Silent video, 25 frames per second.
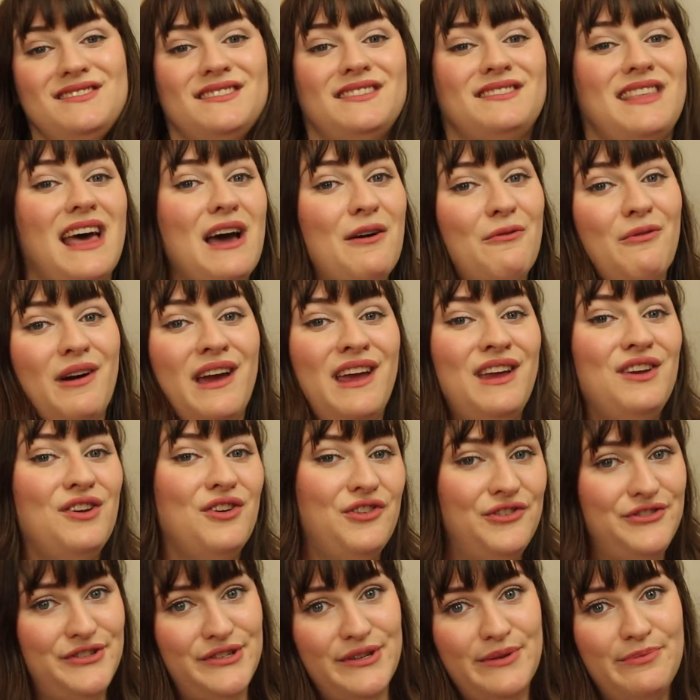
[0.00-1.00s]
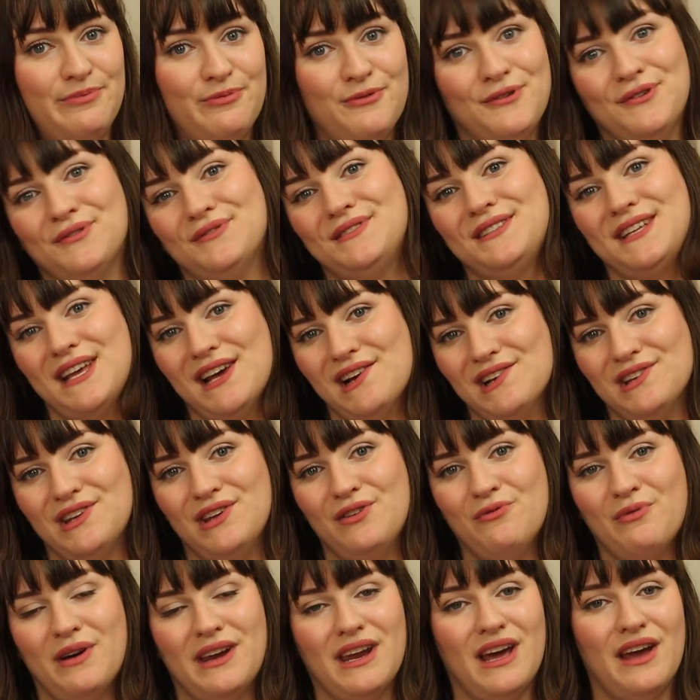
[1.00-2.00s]
That way YouTube will tell you
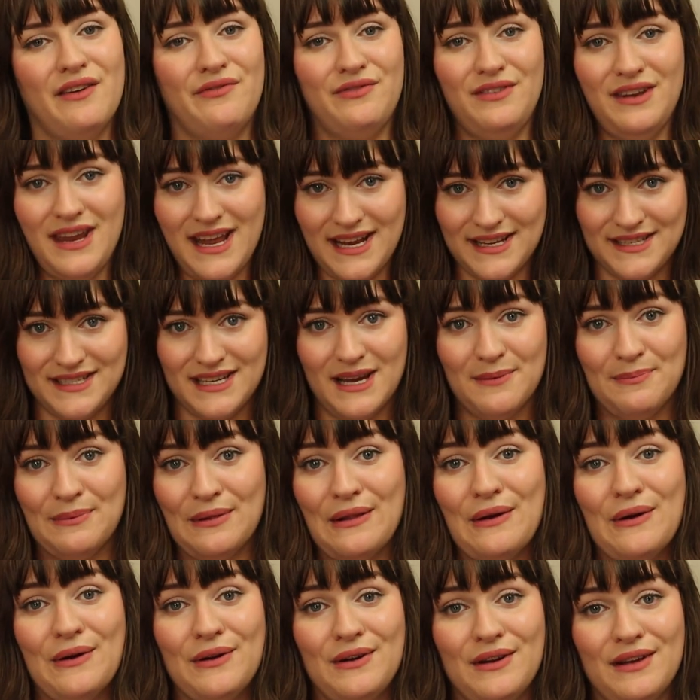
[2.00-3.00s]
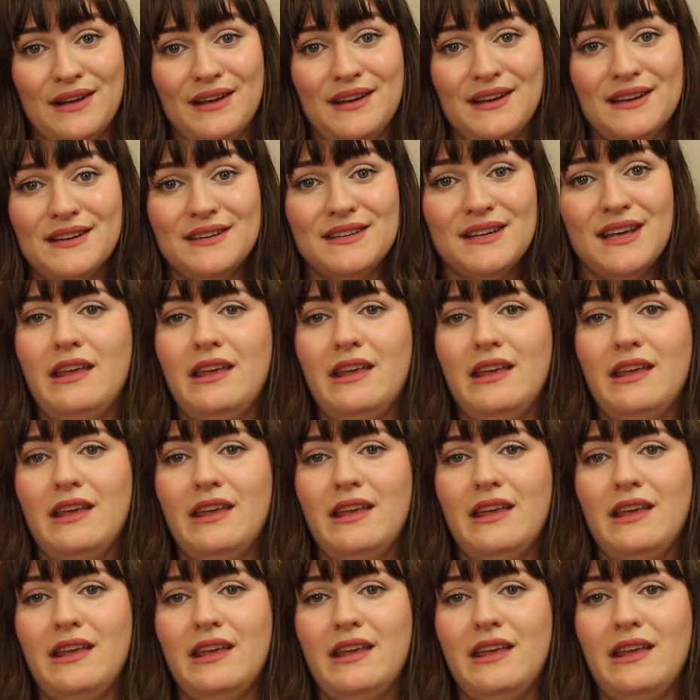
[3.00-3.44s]
when I've next uploaded.